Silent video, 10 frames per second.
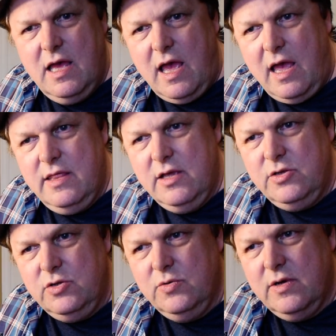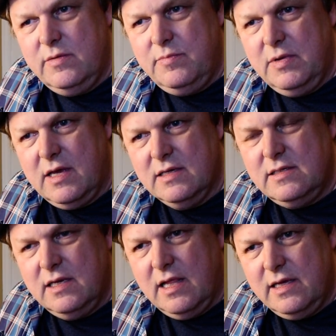and they do it because
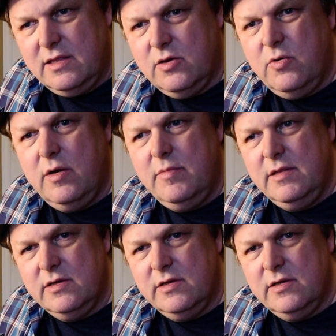they like the equipment.